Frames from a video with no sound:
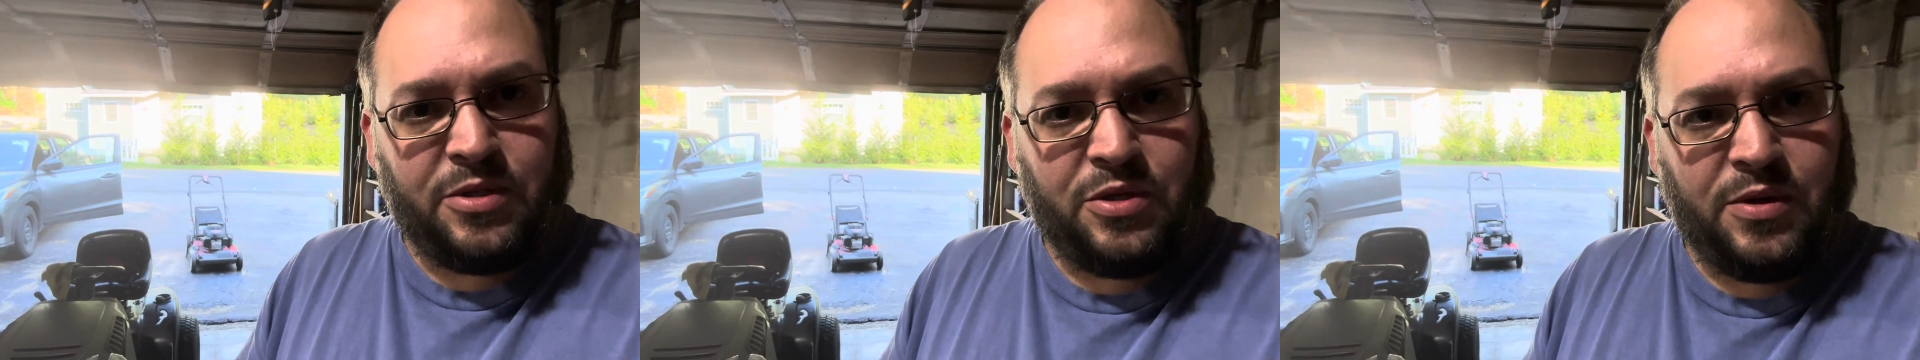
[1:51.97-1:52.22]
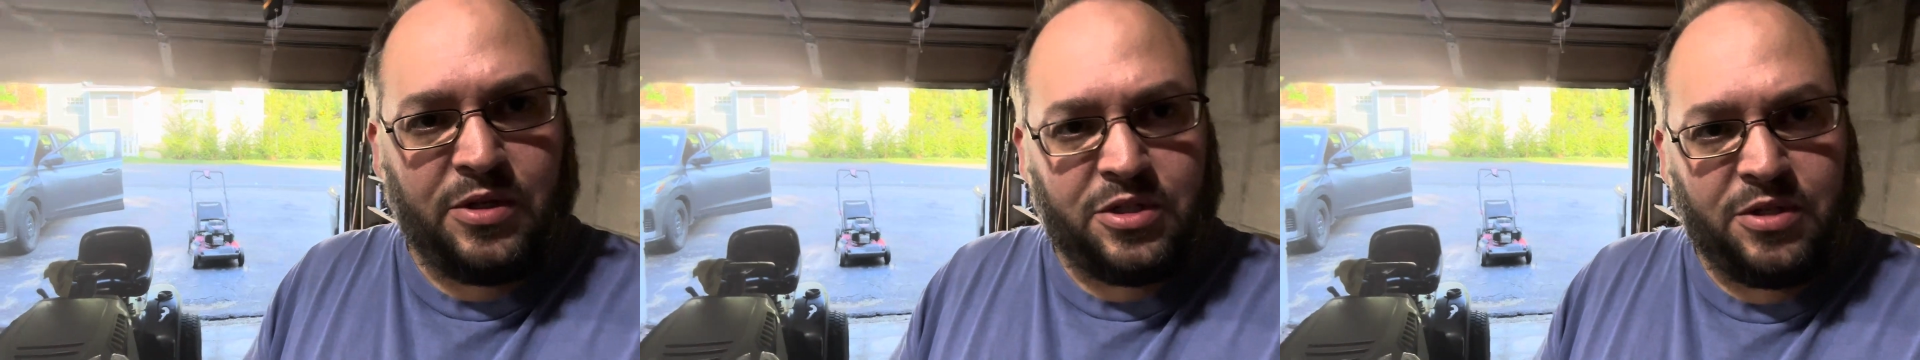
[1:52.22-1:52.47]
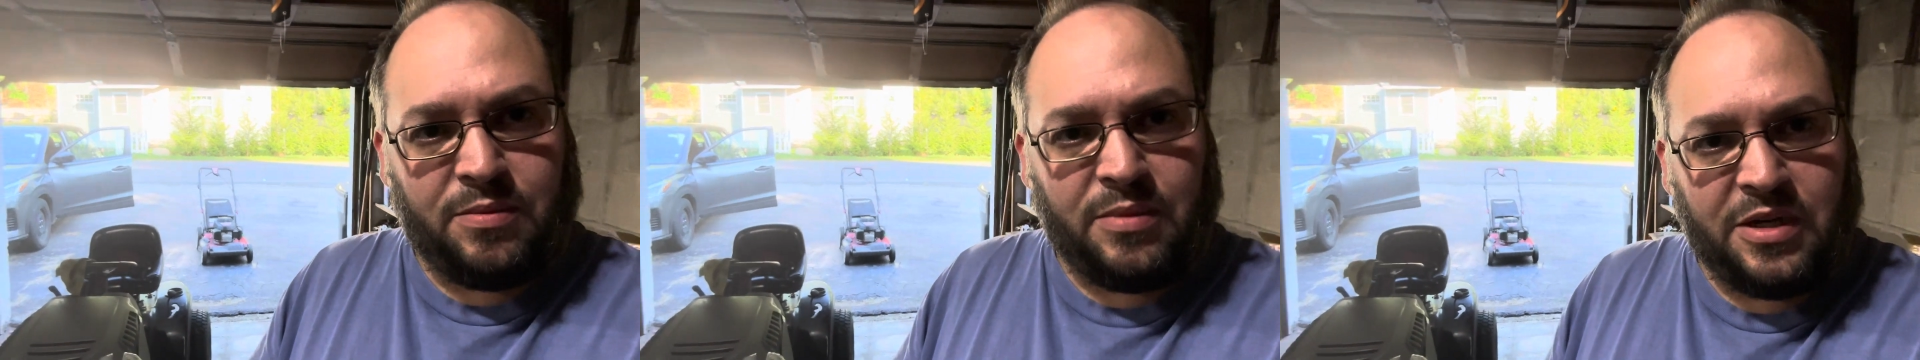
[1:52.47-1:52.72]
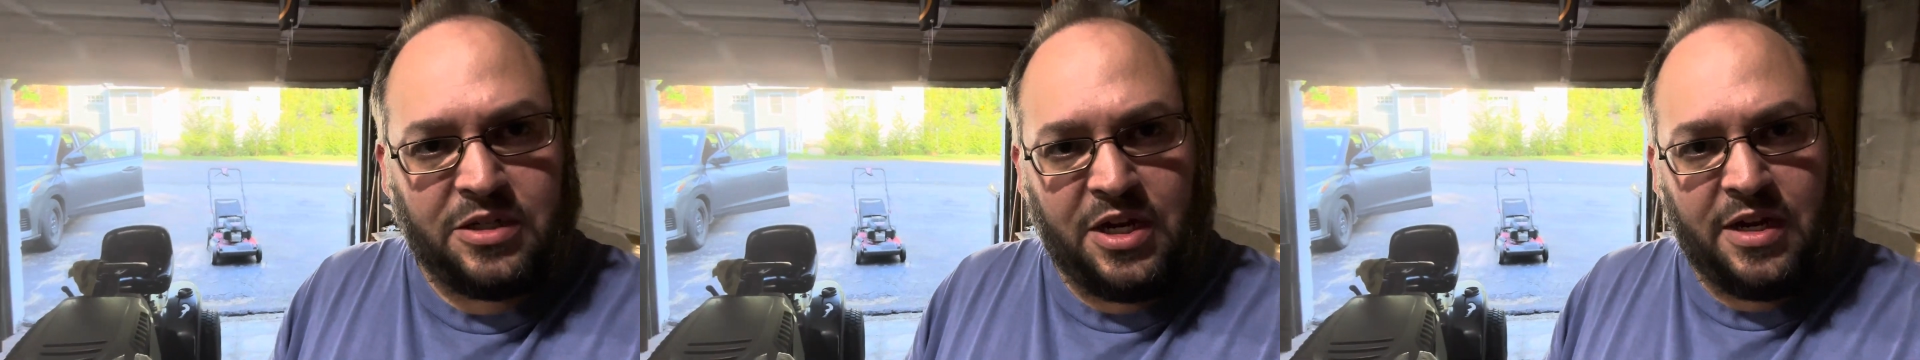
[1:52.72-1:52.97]
doing some
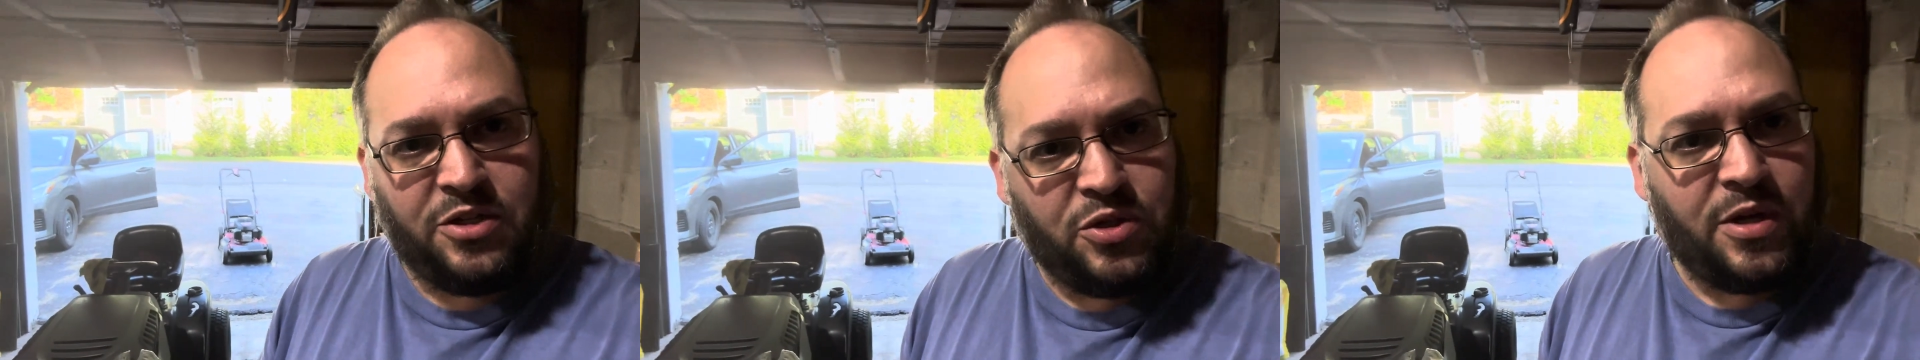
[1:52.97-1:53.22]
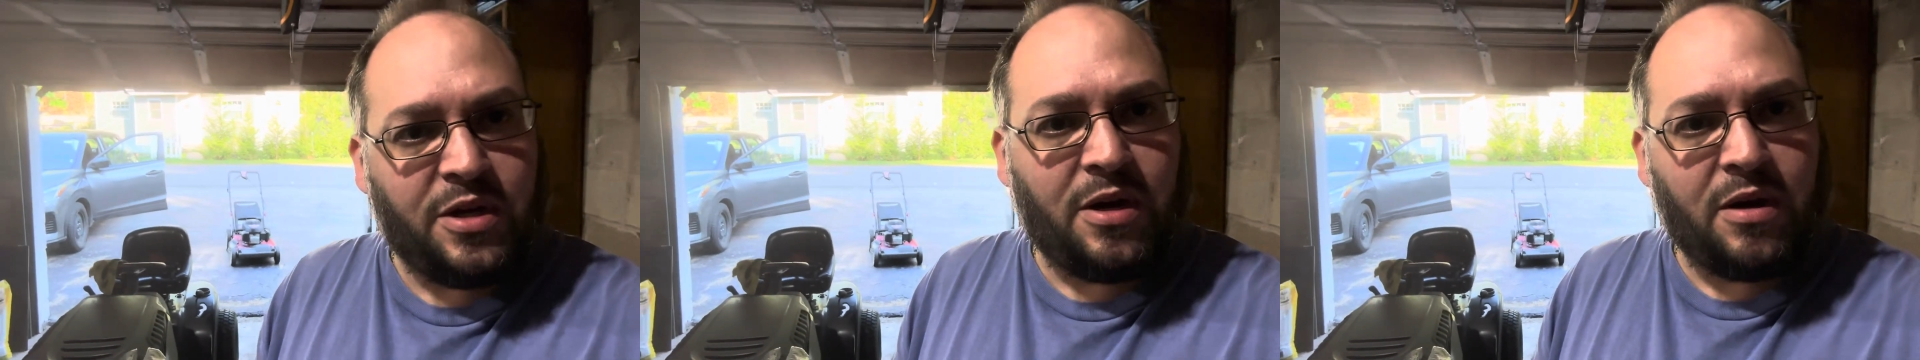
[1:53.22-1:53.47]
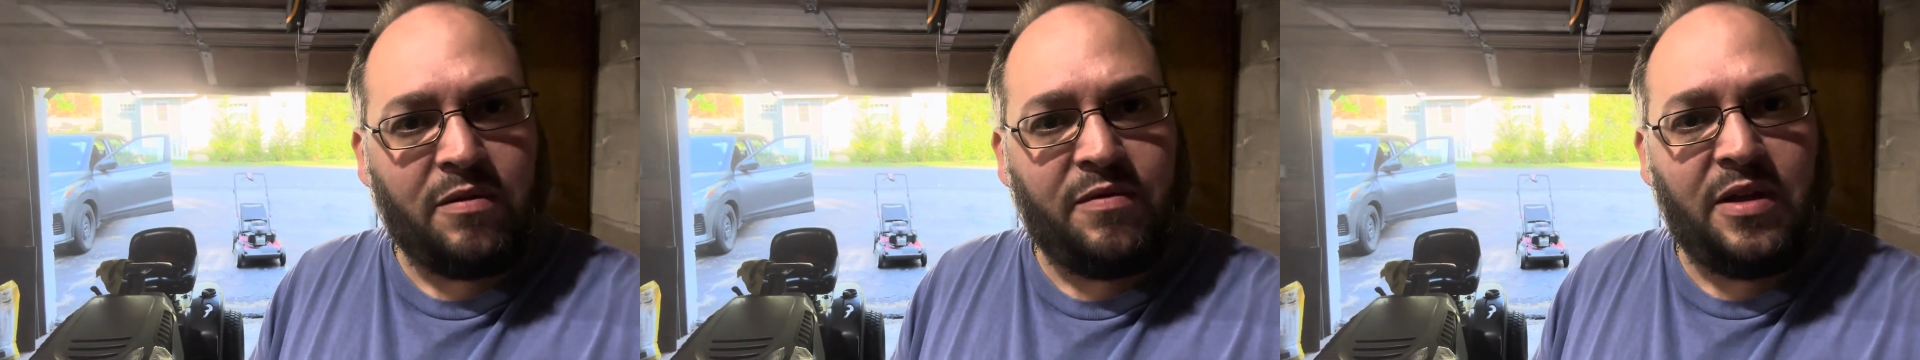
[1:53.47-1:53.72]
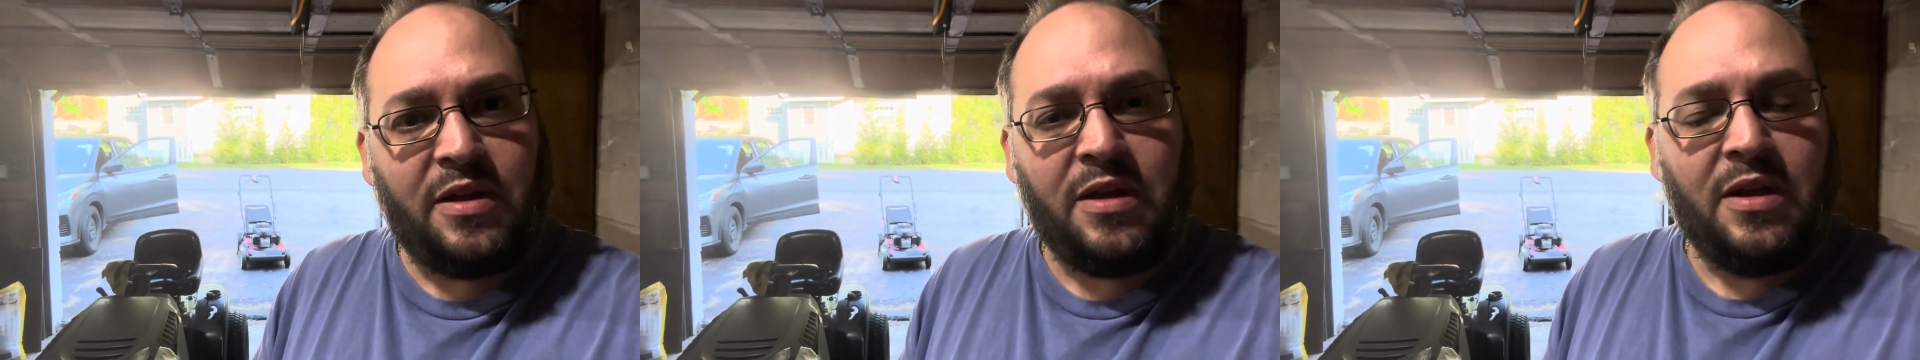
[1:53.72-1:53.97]
chainsaw
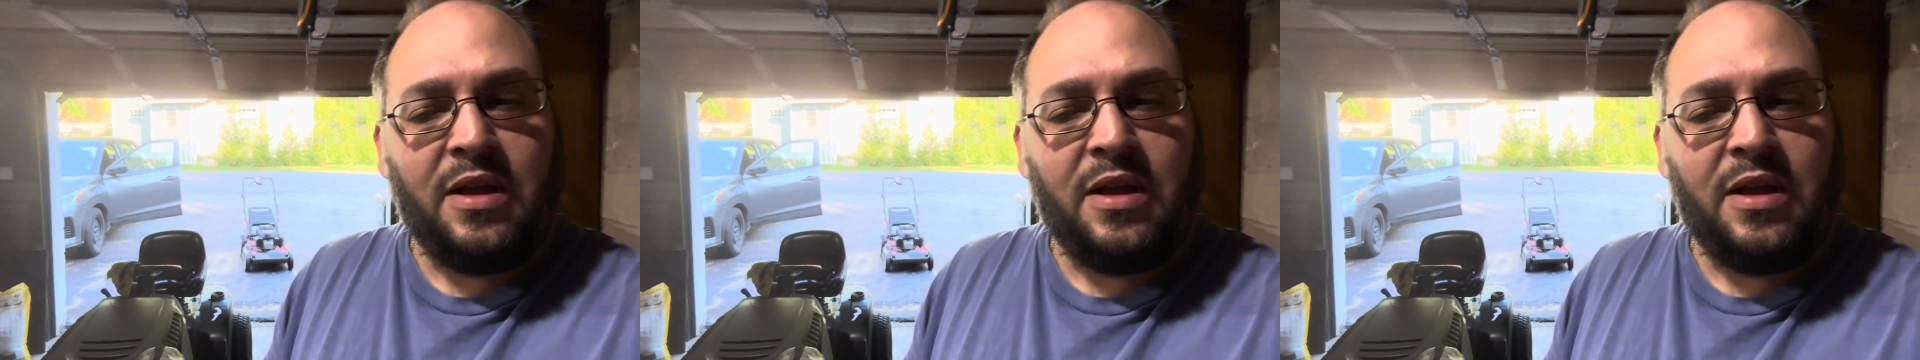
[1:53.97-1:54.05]
carving,